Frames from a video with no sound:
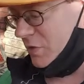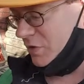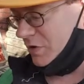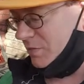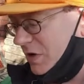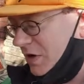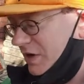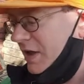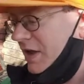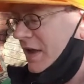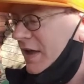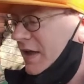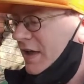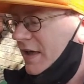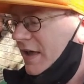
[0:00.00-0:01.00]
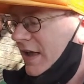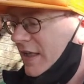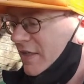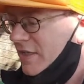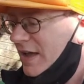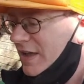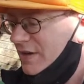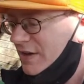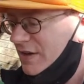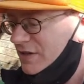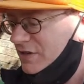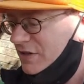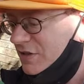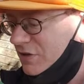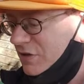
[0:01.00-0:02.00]
Pokemon. And that
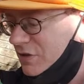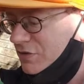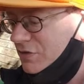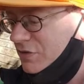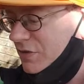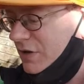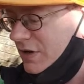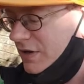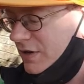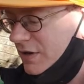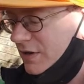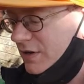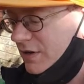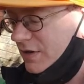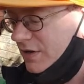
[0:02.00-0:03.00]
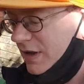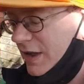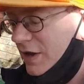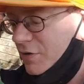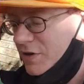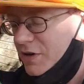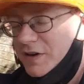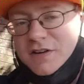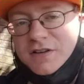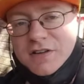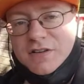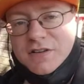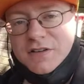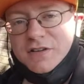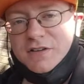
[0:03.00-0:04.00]
does conclude our
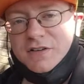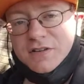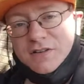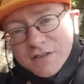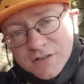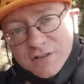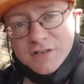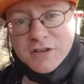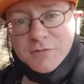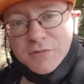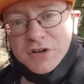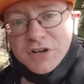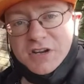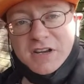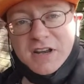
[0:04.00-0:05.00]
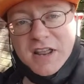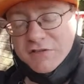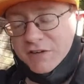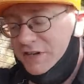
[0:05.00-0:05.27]
Community Day